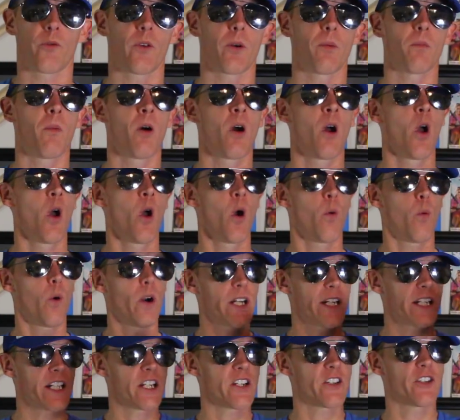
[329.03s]
from
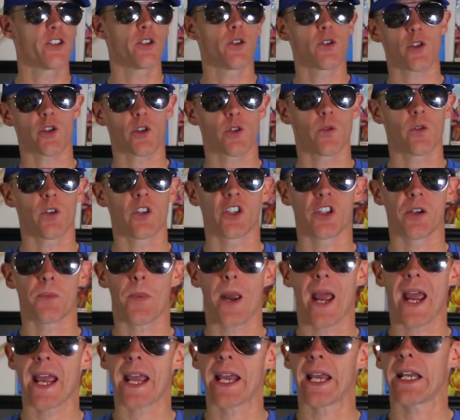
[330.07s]
what he's used to in
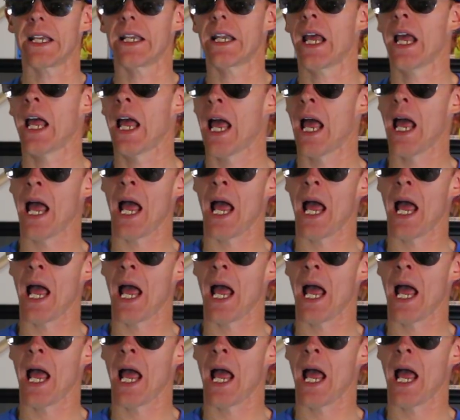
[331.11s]
Japan.